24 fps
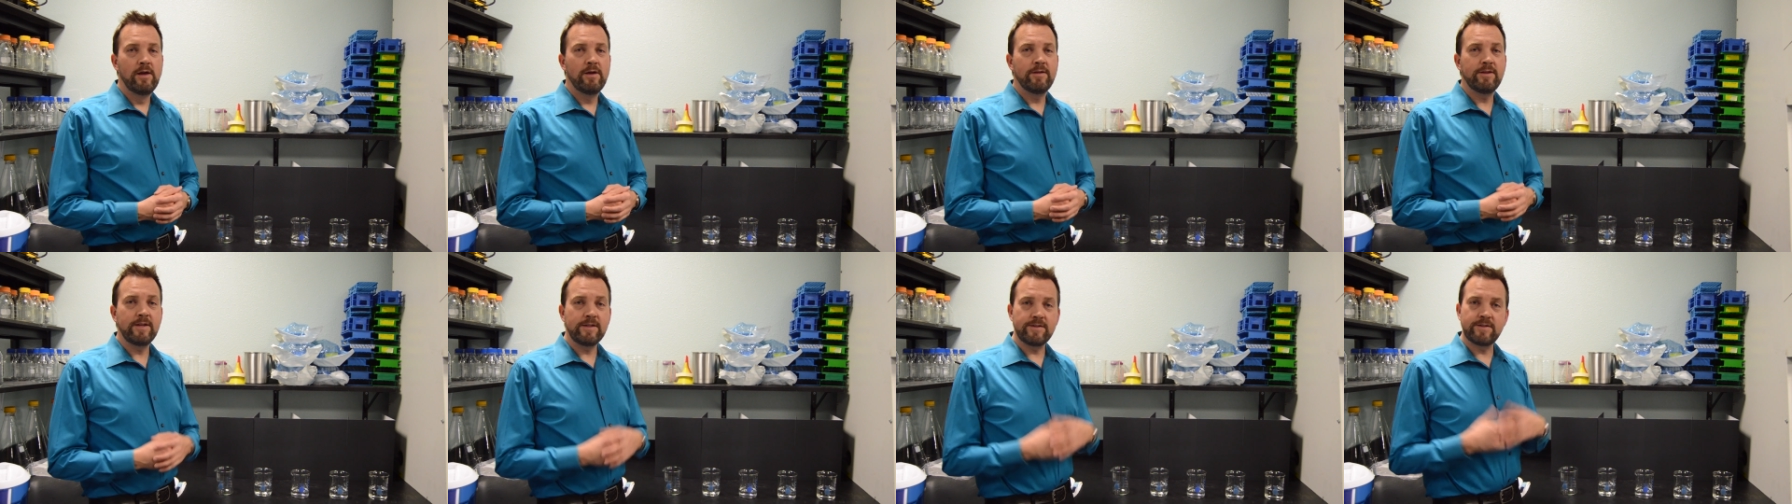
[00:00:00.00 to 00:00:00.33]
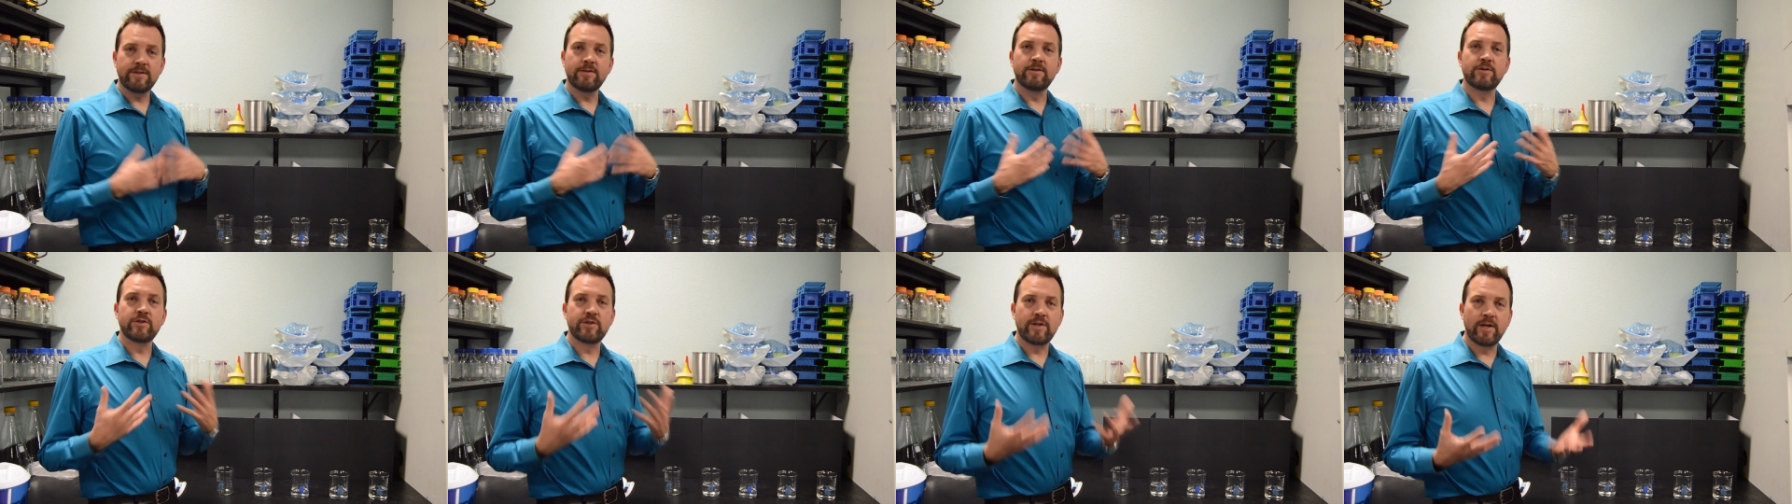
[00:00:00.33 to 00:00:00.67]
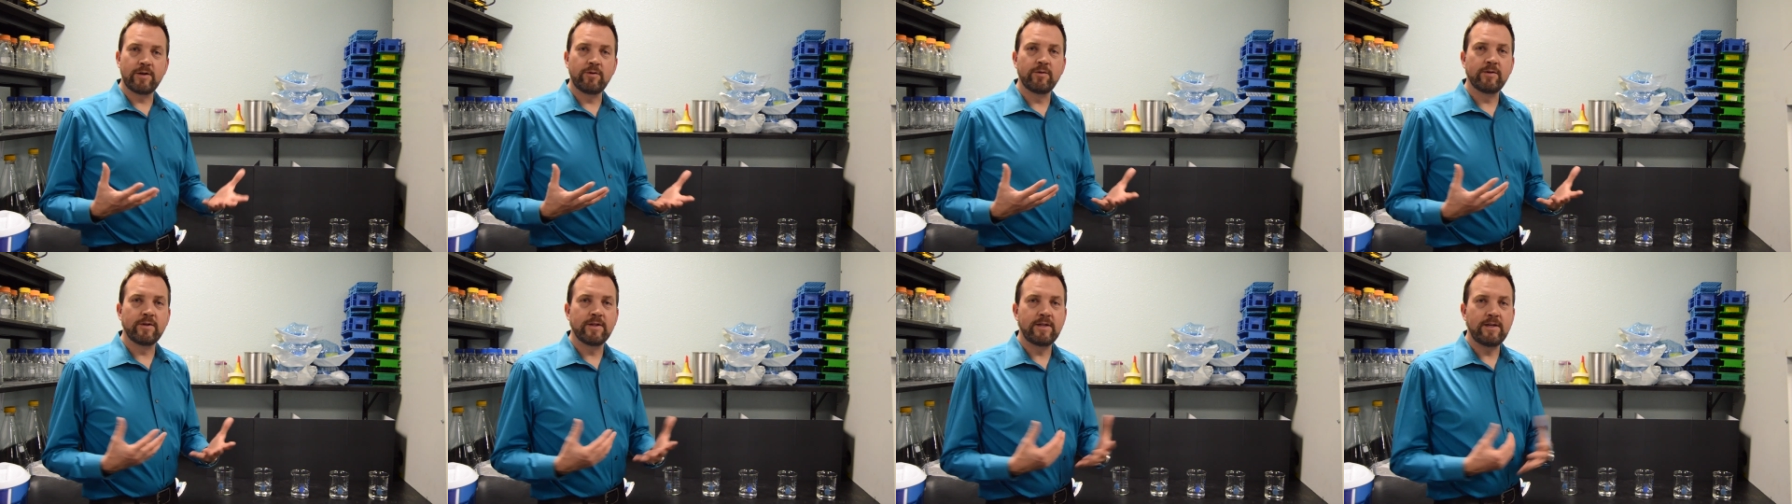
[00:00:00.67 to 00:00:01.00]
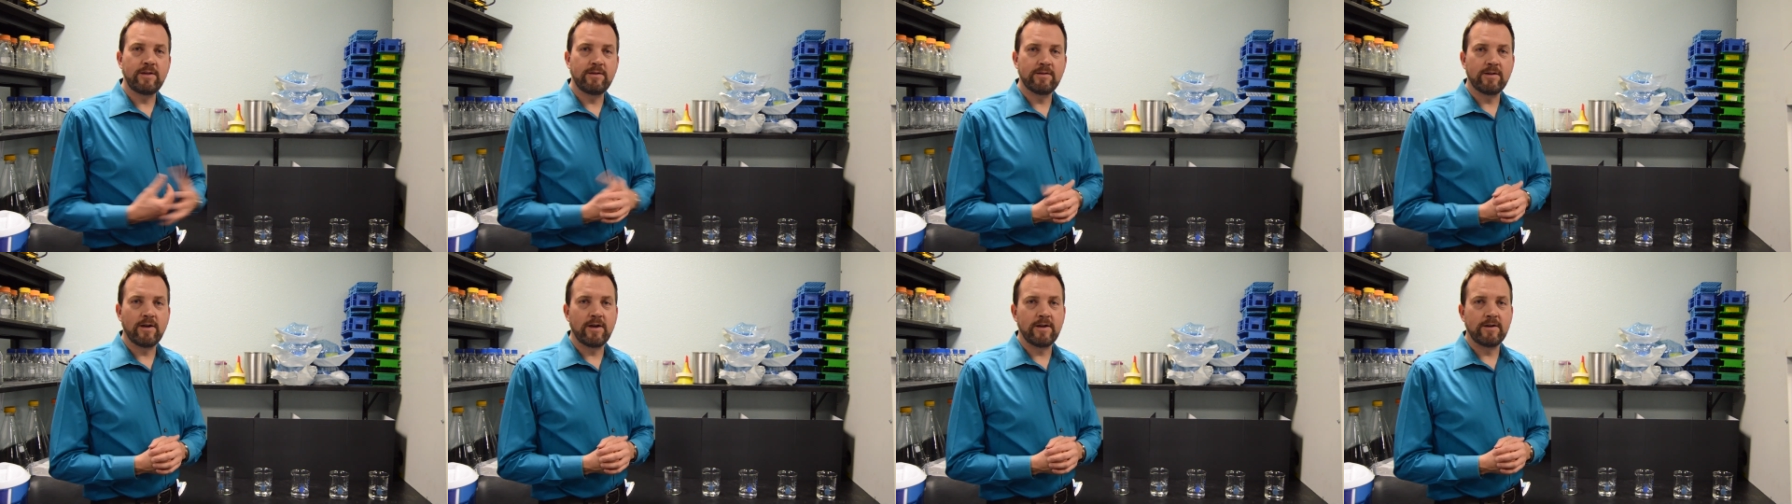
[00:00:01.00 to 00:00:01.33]
things that are generally
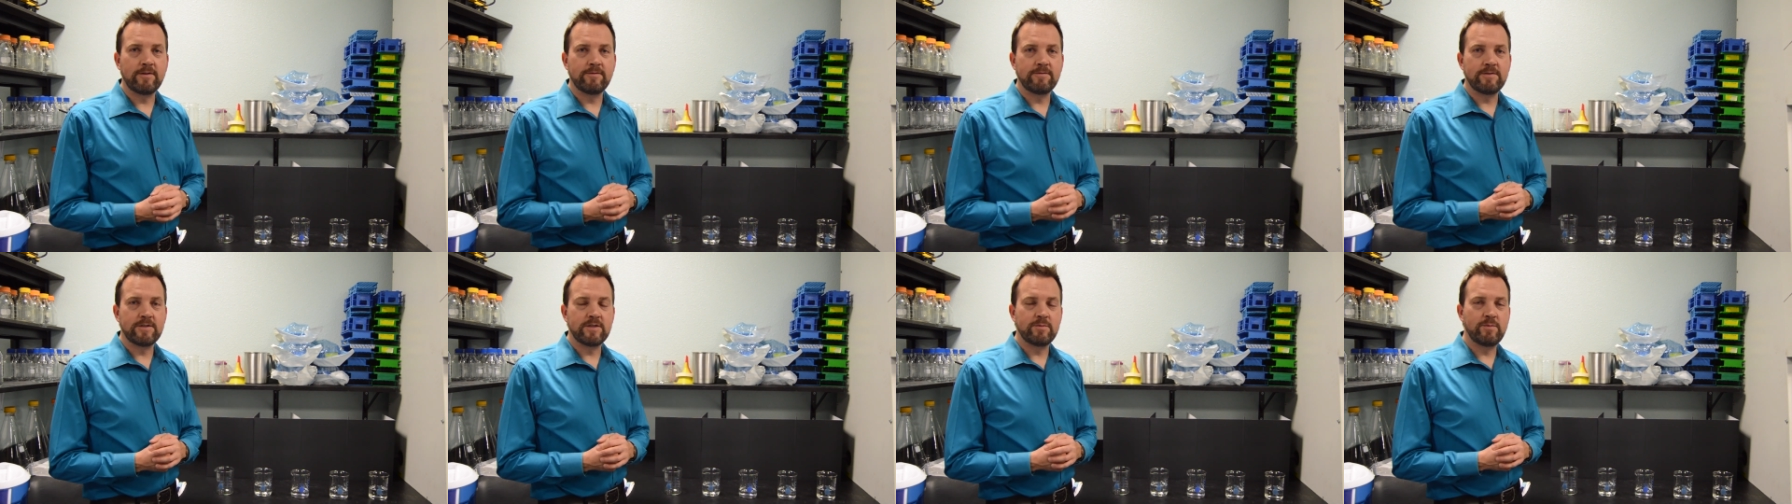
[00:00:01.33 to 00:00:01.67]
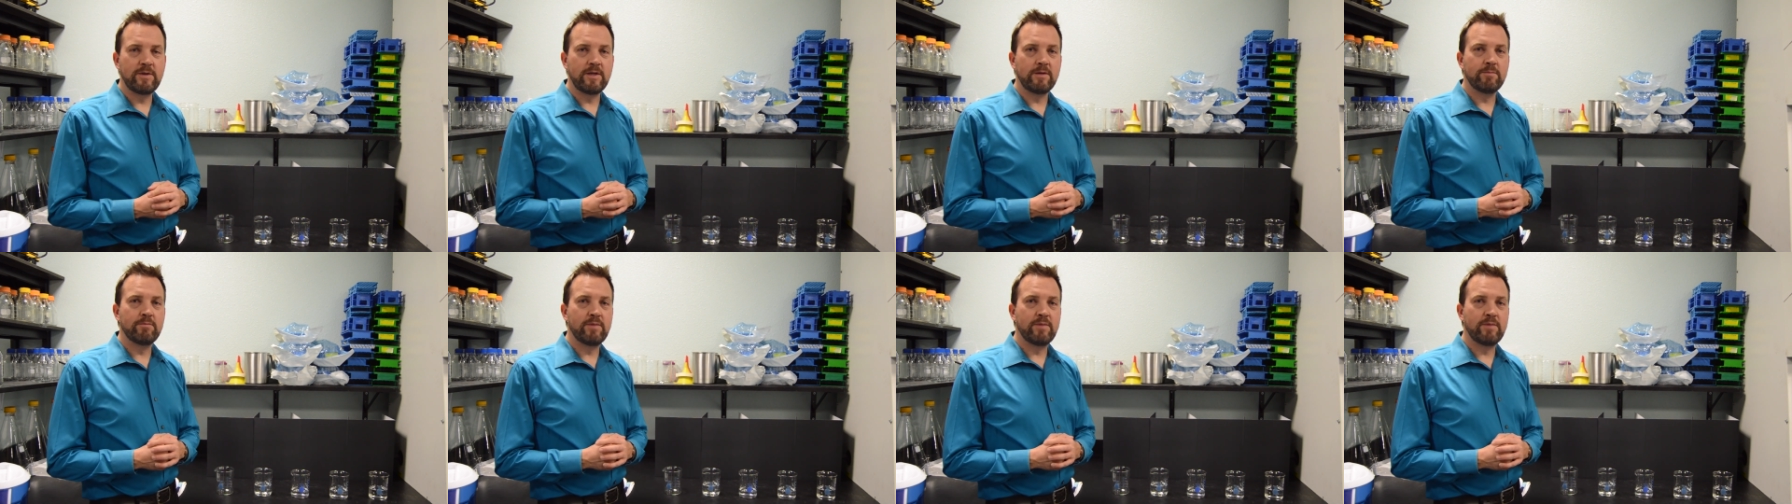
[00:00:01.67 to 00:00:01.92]
thought of as being